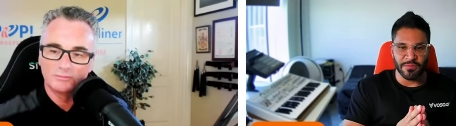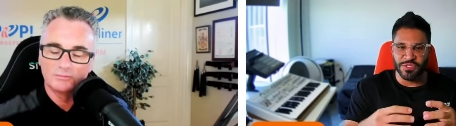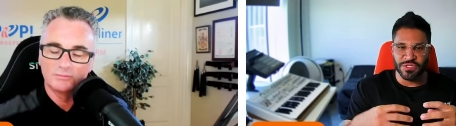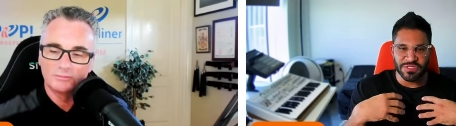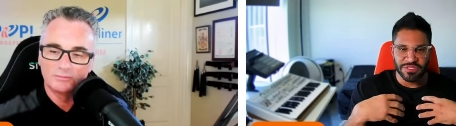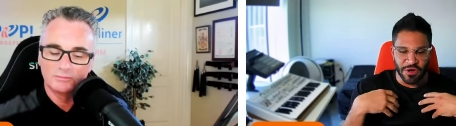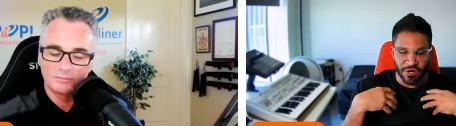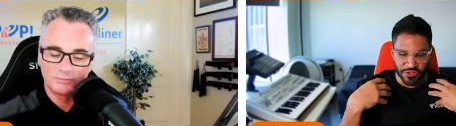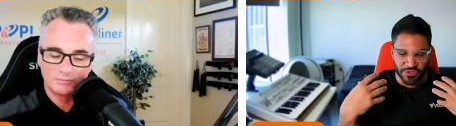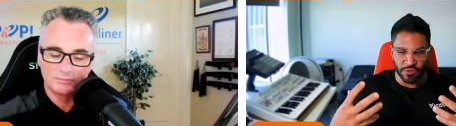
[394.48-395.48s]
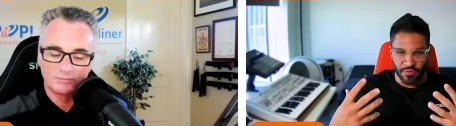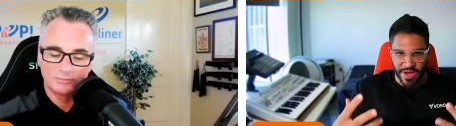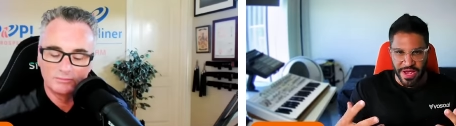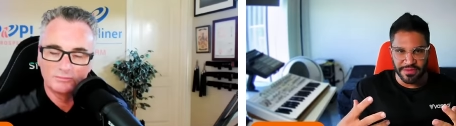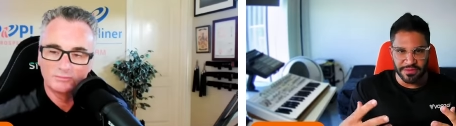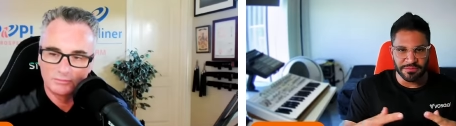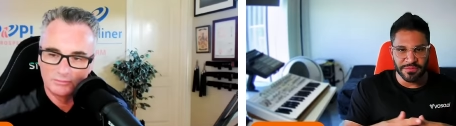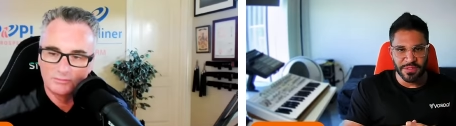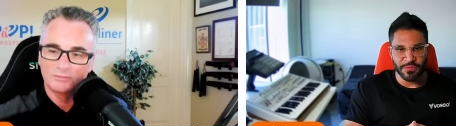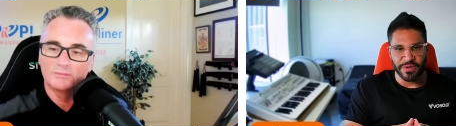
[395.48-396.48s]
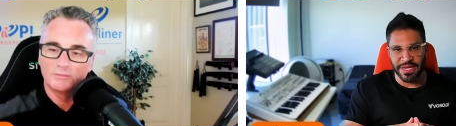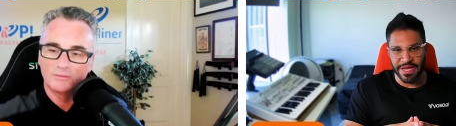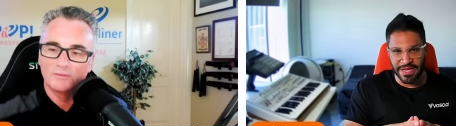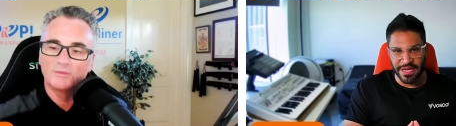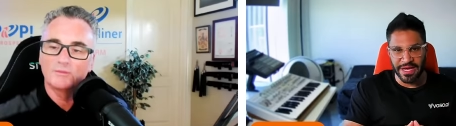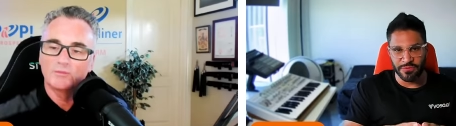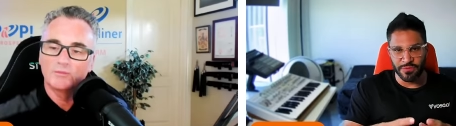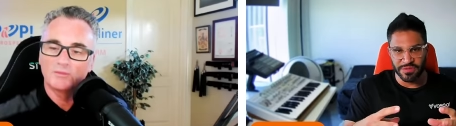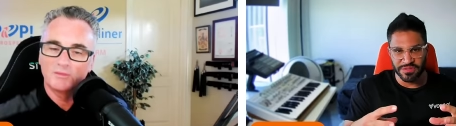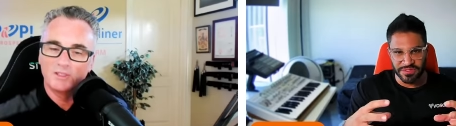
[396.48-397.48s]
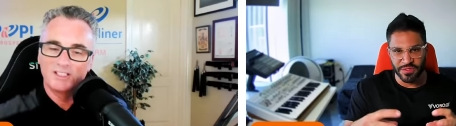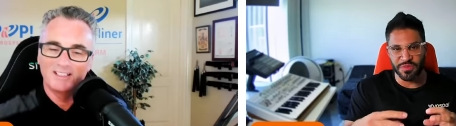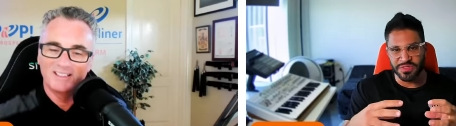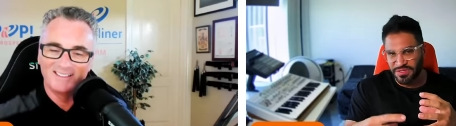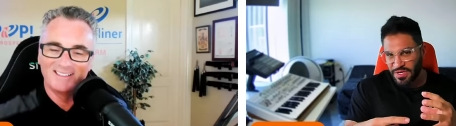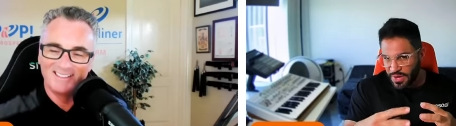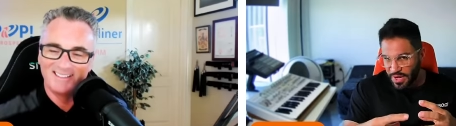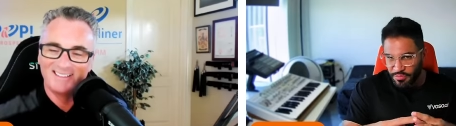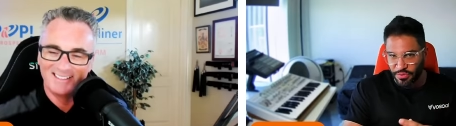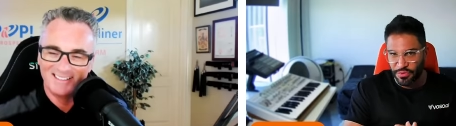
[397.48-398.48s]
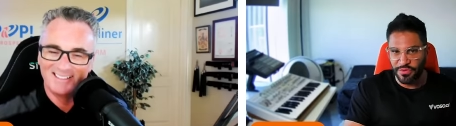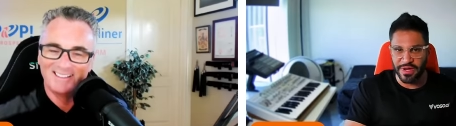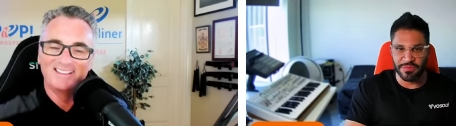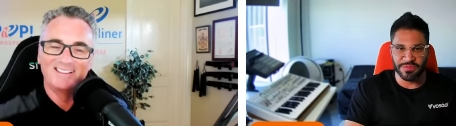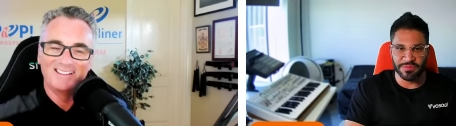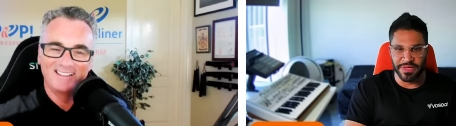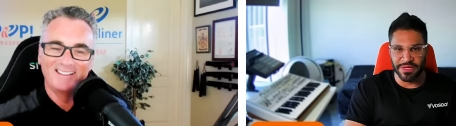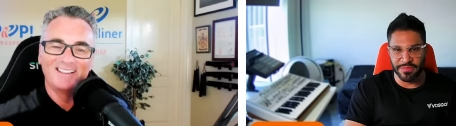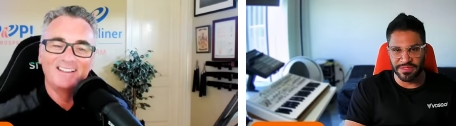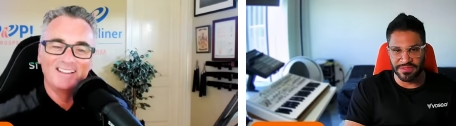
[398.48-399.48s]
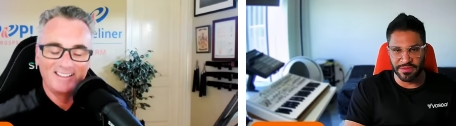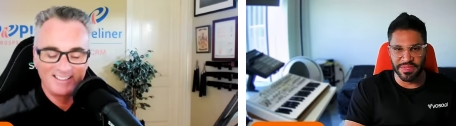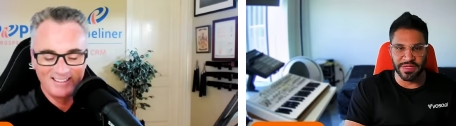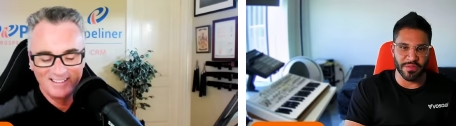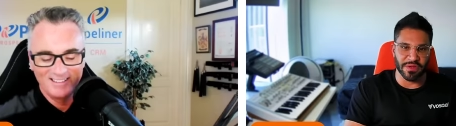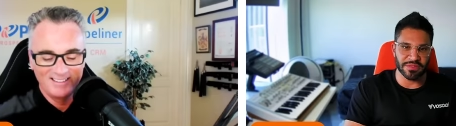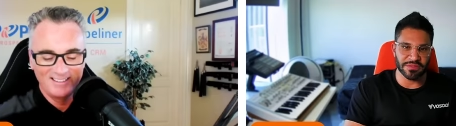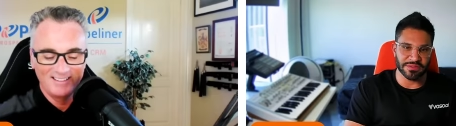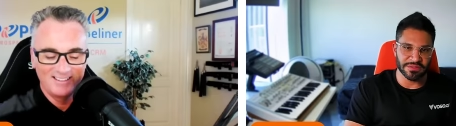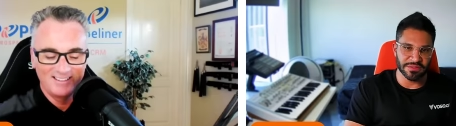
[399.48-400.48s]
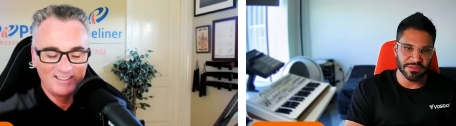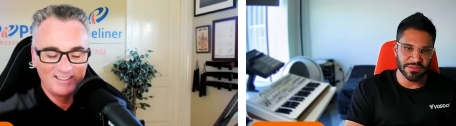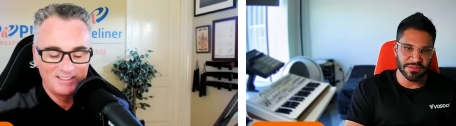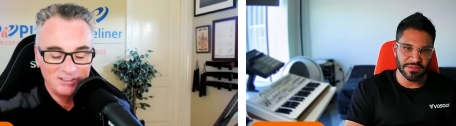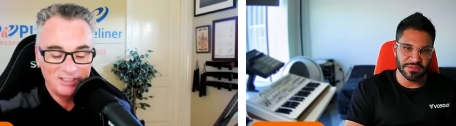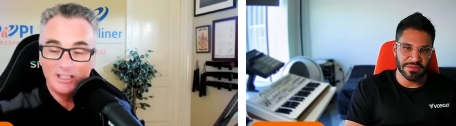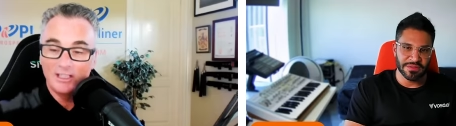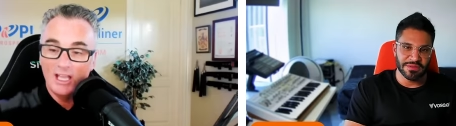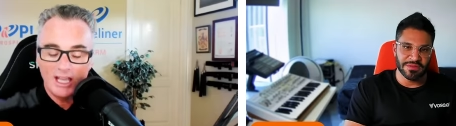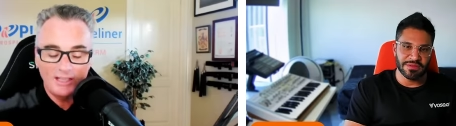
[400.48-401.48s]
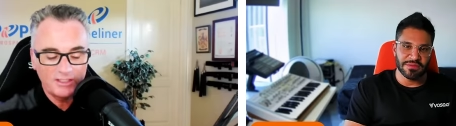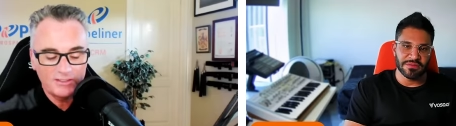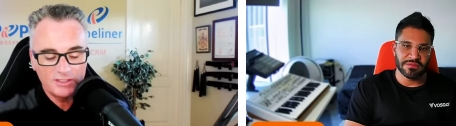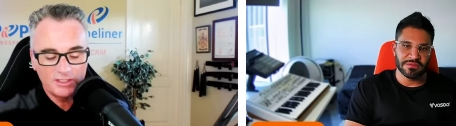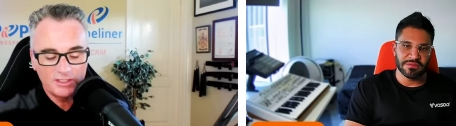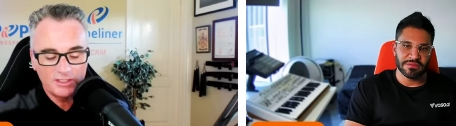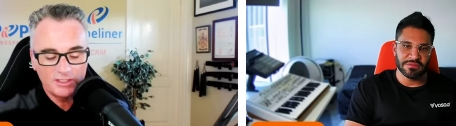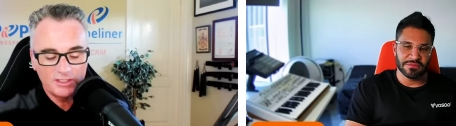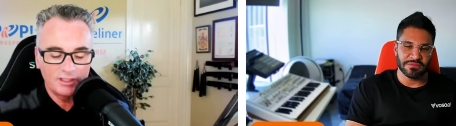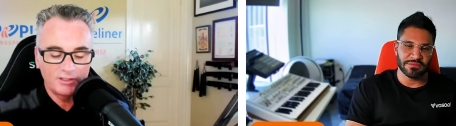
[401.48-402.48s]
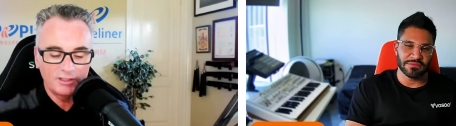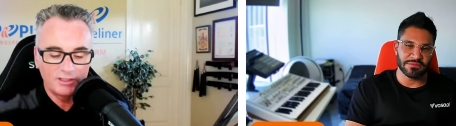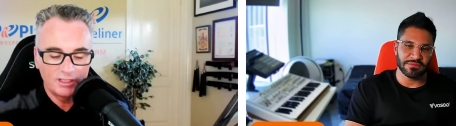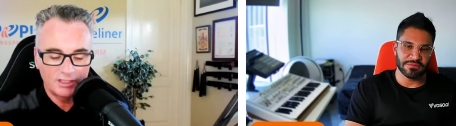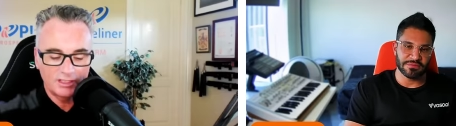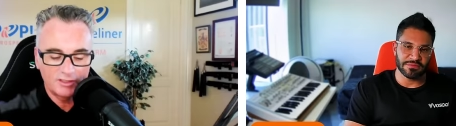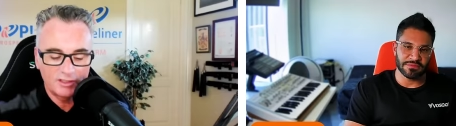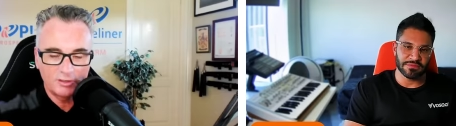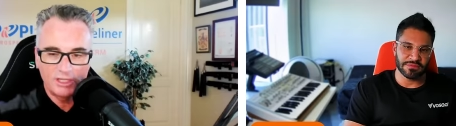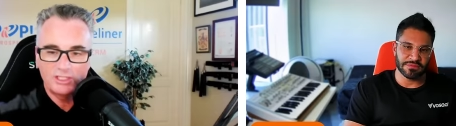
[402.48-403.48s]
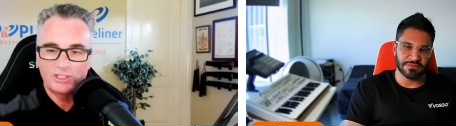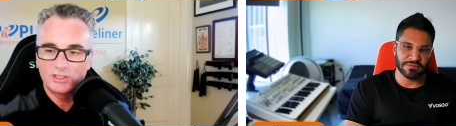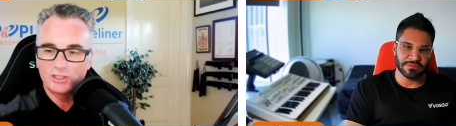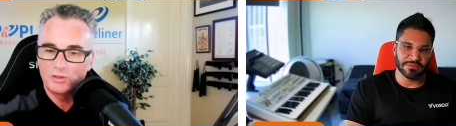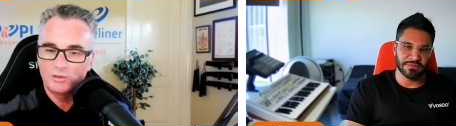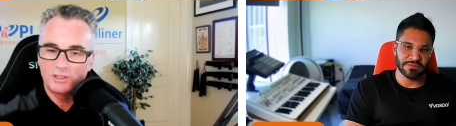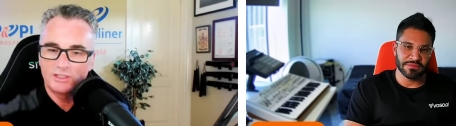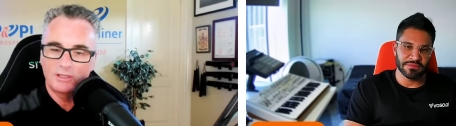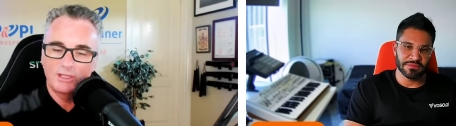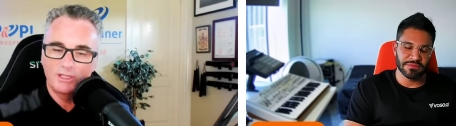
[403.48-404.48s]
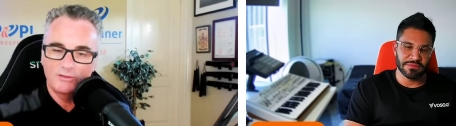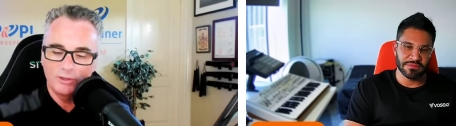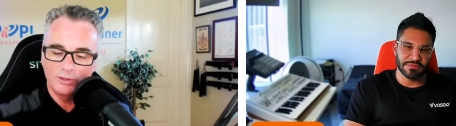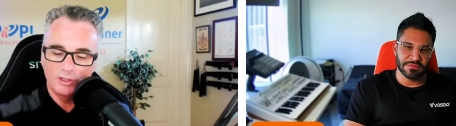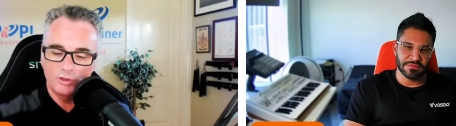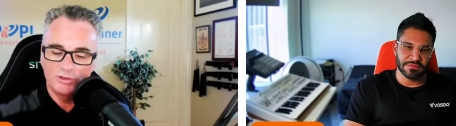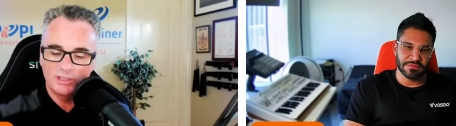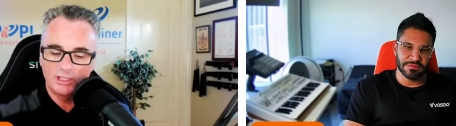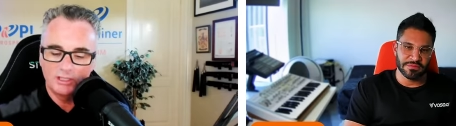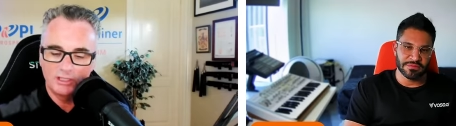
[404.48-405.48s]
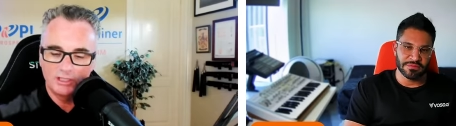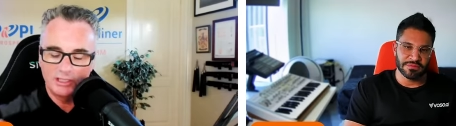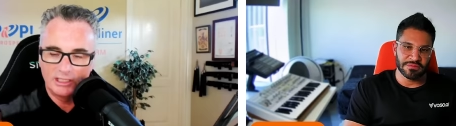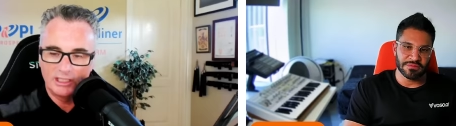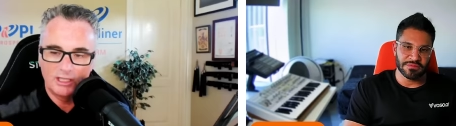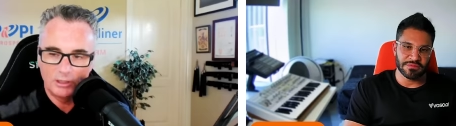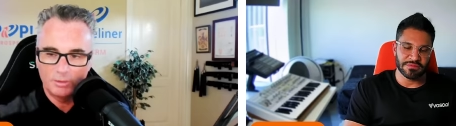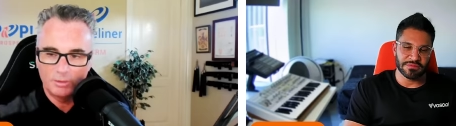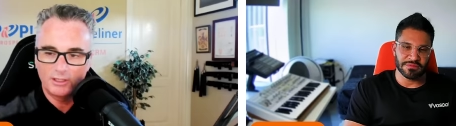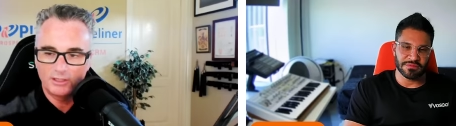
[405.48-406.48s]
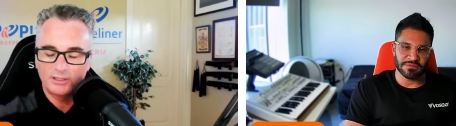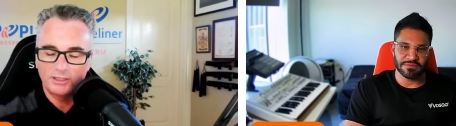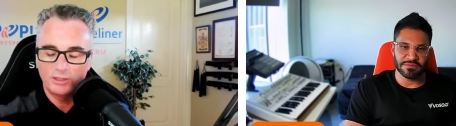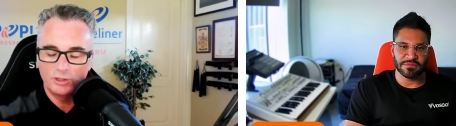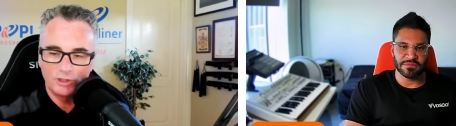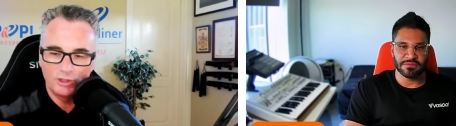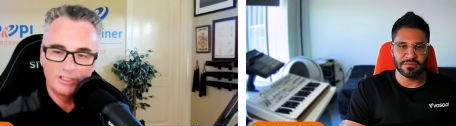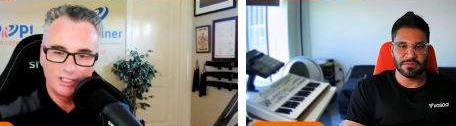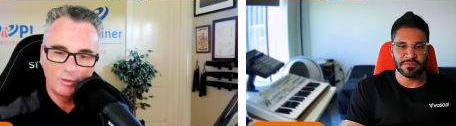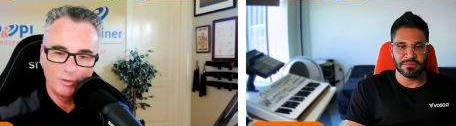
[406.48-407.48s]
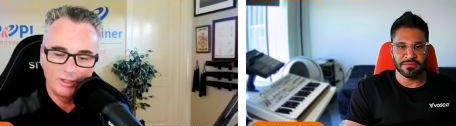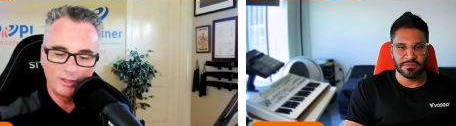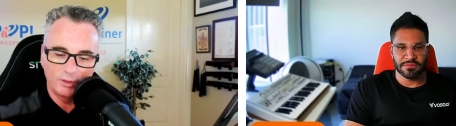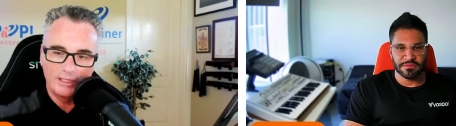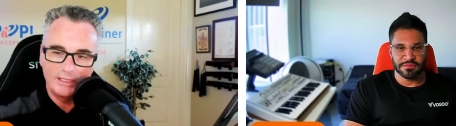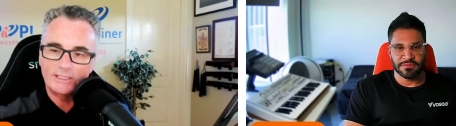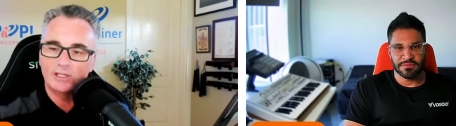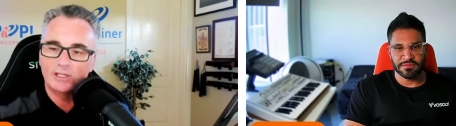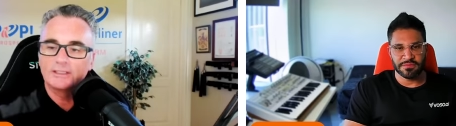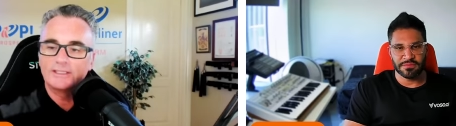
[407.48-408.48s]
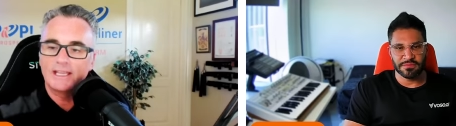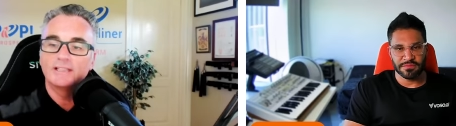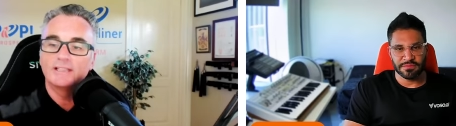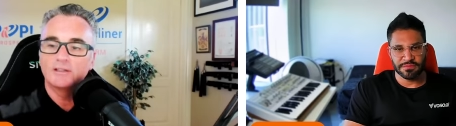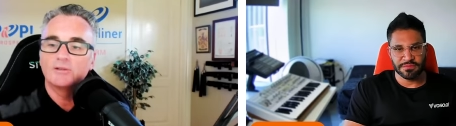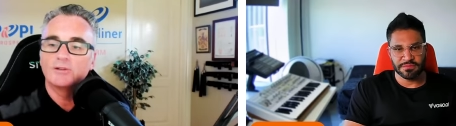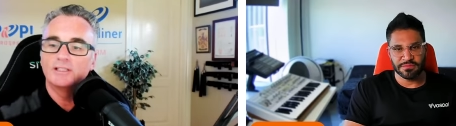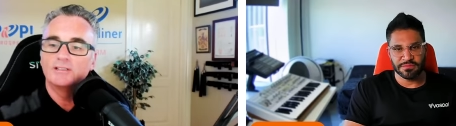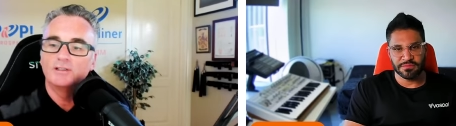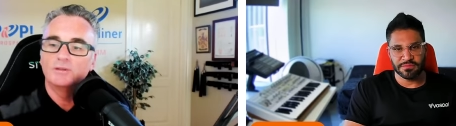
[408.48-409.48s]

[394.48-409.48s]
Speaker 1: We just are so random, where an AI will still be somehow programmed by some data models. Yeah, and that's the other consideration too, is, I mean, if you're using an AI product and you're using it with your internal data, right?